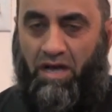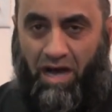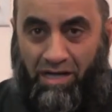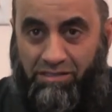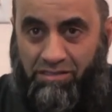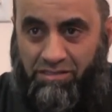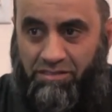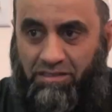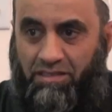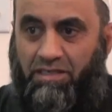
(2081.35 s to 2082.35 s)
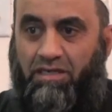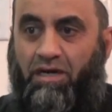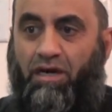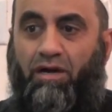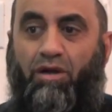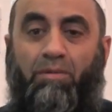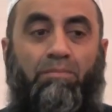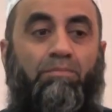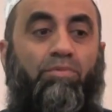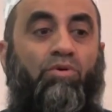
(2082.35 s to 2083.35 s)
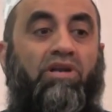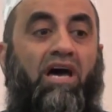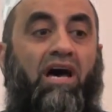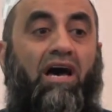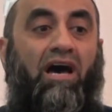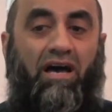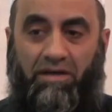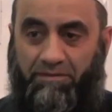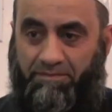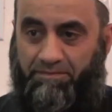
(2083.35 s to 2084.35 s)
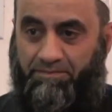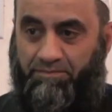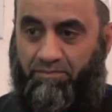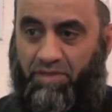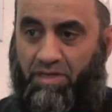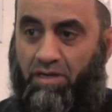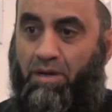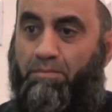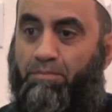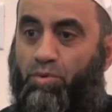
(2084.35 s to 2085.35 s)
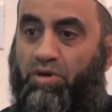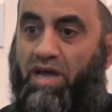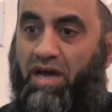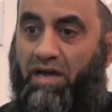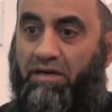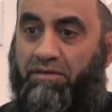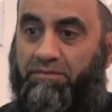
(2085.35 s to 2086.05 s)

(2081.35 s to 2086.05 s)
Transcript: Us, Rabbuna. Rabbuna.